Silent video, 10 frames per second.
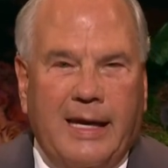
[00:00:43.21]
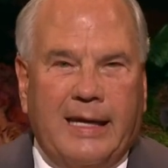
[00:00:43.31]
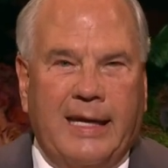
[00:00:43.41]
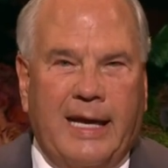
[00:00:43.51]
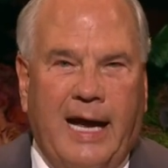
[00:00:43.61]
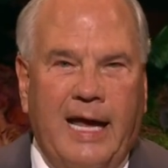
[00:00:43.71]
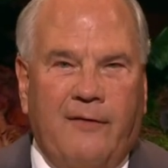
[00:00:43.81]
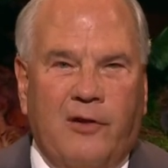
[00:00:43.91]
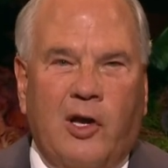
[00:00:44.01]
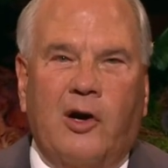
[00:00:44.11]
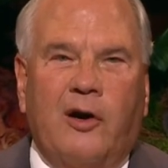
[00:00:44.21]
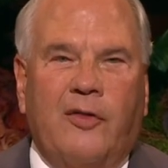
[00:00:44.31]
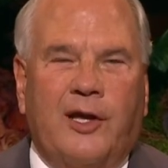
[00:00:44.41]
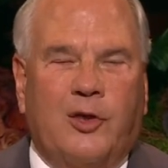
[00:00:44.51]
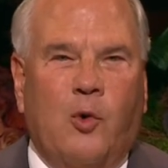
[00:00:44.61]
Yet I have learned
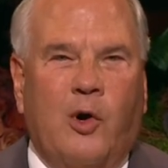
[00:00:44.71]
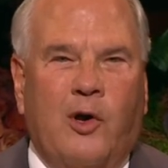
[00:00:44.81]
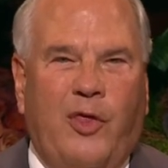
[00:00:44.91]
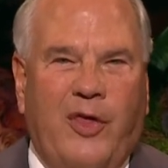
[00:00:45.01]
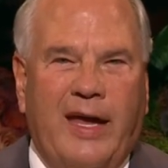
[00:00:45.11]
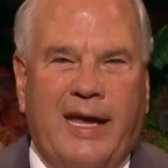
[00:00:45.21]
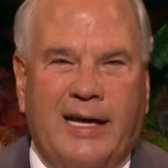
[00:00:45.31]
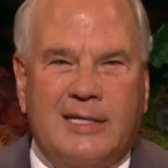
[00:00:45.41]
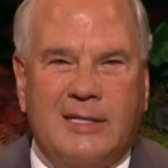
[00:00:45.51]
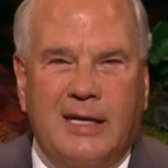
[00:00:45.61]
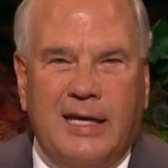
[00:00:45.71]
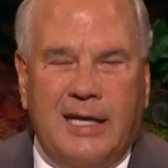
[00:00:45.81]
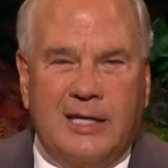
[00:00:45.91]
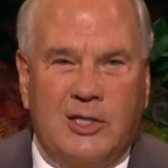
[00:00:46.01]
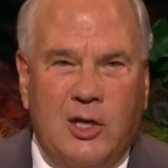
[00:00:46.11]
that the word things
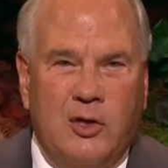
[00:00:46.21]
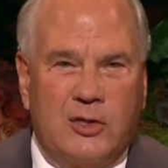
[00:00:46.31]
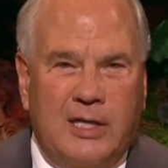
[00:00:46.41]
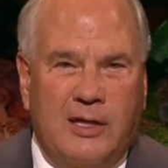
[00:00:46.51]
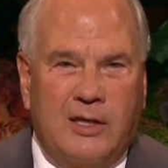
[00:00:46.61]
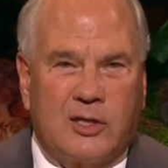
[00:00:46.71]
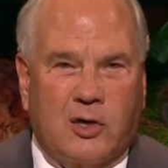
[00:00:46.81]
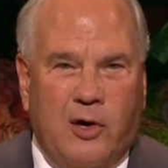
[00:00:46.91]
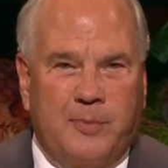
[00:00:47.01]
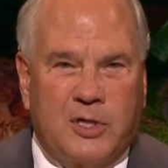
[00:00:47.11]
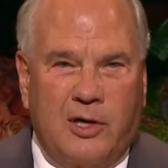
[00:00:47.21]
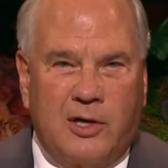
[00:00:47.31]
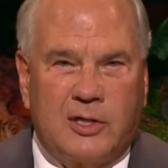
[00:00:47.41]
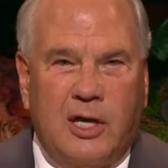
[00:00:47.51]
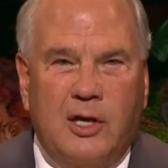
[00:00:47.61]
is used in the
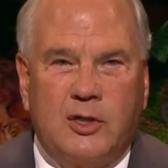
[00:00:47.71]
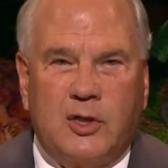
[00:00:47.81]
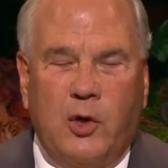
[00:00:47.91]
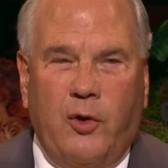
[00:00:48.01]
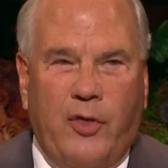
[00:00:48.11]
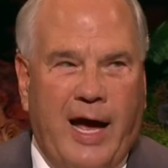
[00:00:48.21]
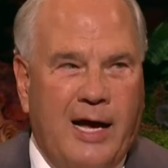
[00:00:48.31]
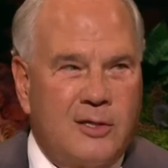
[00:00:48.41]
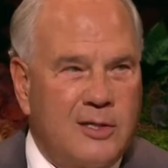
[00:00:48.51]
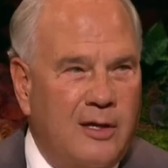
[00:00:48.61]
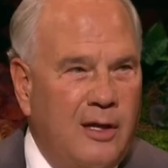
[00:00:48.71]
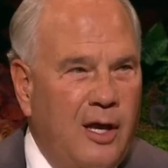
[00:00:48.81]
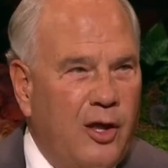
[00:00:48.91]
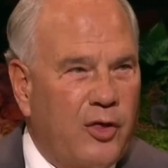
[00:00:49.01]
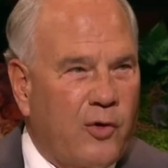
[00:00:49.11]
scriptures
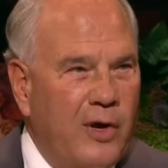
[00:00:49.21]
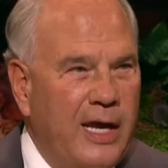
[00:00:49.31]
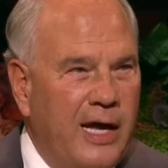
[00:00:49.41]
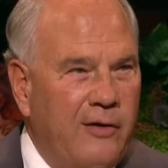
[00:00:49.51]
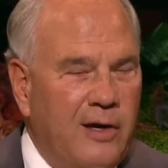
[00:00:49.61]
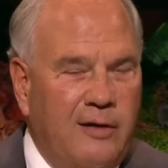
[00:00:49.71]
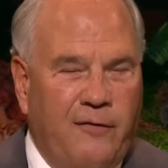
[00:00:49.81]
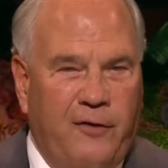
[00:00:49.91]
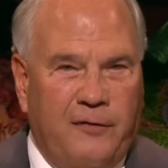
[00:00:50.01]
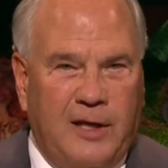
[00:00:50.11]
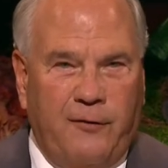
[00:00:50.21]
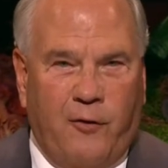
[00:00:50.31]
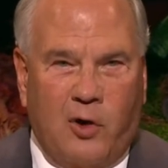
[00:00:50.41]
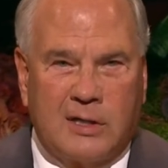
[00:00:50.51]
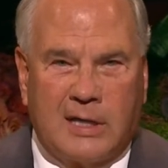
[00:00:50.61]

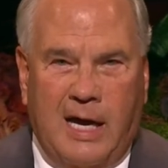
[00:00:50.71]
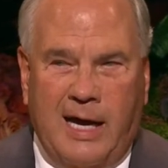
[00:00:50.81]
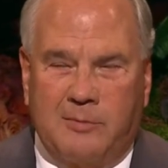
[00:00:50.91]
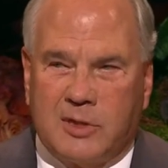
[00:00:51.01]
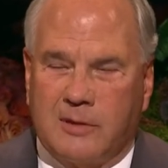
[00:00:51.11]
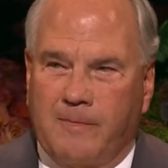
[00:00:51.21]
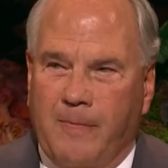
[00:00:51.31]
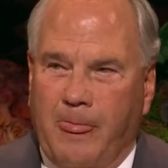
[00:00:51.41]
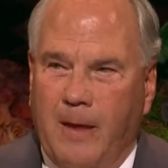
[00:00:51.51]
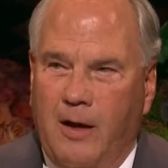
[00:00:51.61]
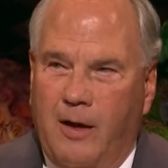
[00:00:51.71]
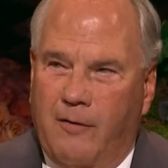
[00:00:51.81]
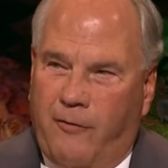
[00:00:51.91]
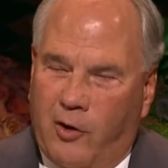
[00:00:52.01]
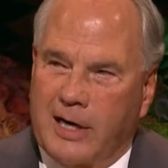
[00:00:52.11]
2,354 times.
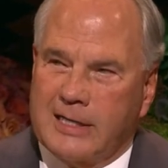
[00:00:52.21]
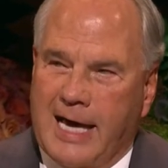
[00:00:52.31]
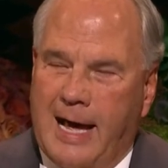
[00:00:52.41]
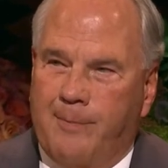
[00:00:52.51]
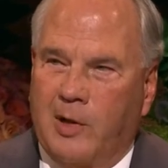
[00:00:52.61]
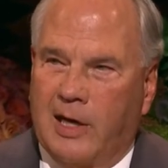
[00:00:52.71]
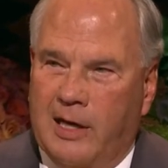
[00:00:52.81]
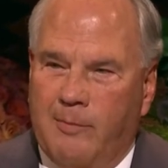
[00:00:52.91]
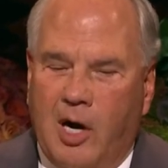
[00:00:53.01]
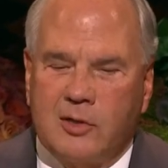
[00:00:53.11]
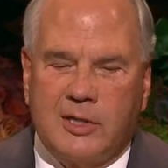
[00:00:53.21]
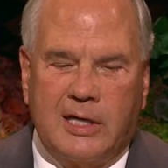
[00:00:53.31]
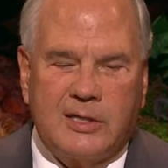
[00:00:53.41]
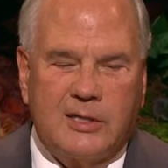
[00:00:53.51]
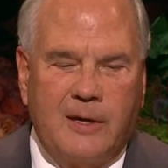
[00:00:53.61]
For example, in
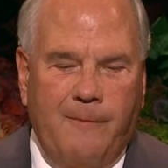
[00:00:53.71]
Moses,